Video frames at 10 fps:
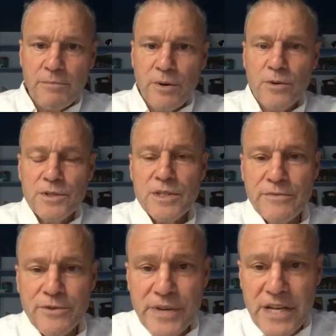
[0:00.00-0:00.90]
poets of
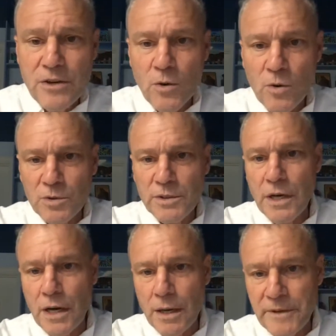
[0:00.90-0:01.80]
Greek Old
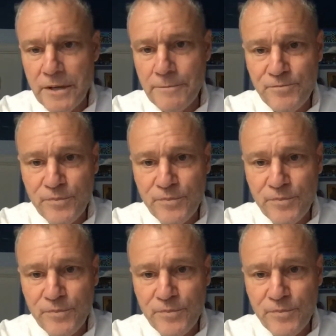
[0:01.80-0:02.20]
Comedy,